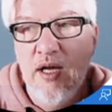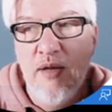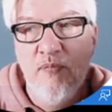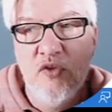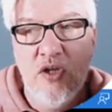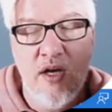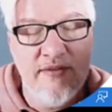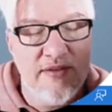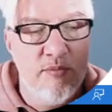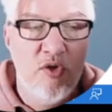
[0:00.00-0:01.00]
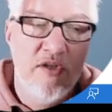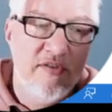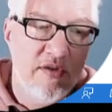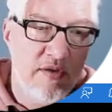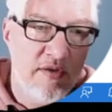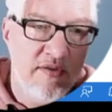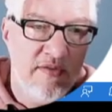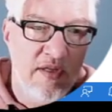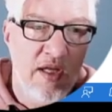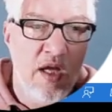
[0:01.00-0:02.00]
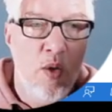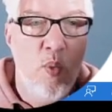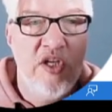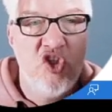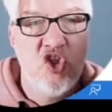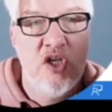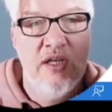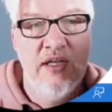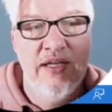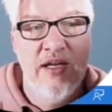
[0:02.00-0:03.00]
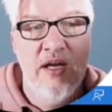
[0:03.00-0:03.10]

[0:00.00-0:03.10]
um, custom resource which